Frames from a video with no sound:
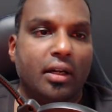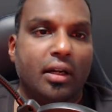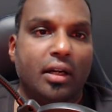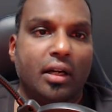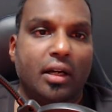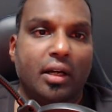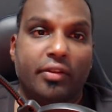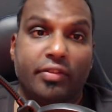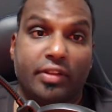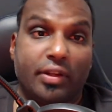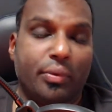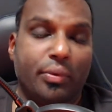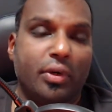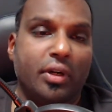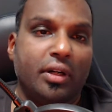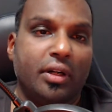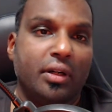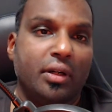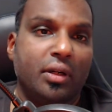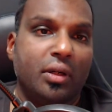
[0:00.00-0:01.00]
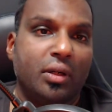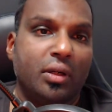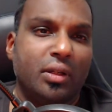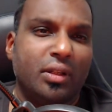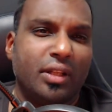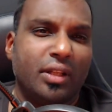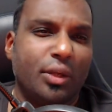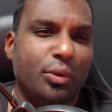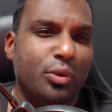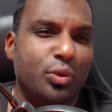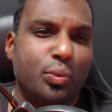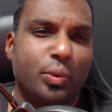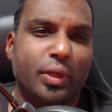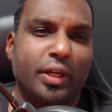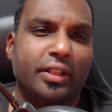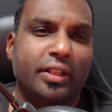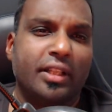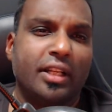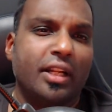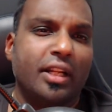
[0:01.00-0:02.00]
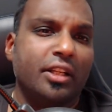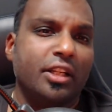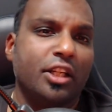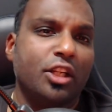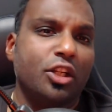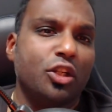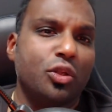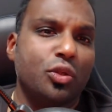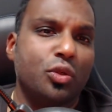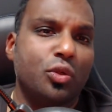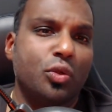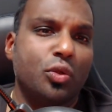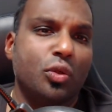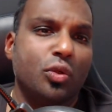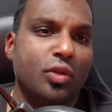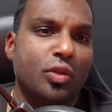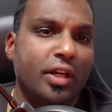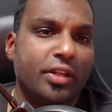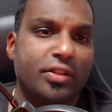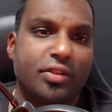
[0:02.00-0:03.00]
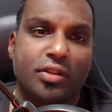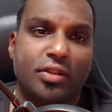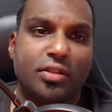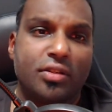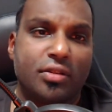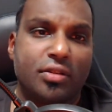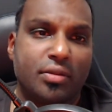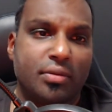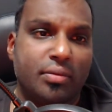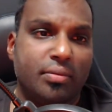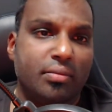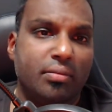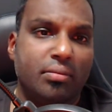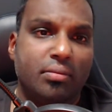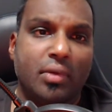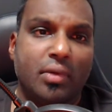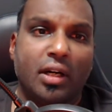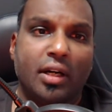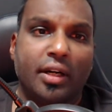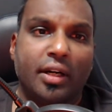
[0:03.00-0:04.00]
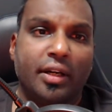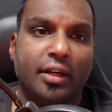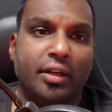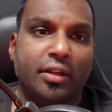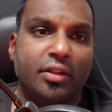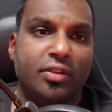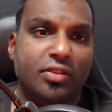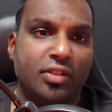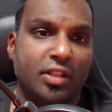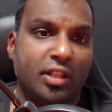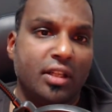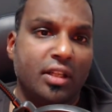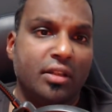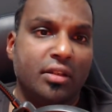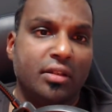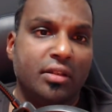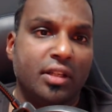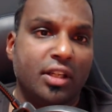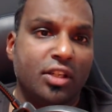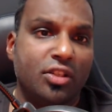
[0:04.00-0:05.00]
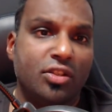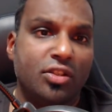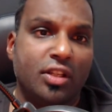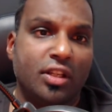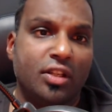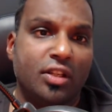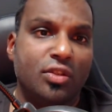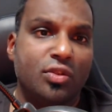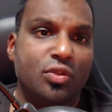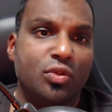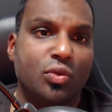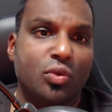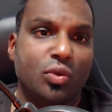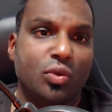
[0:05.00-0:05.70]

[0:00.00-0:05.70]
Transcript: If there was work that I needed to assist my senior engineers,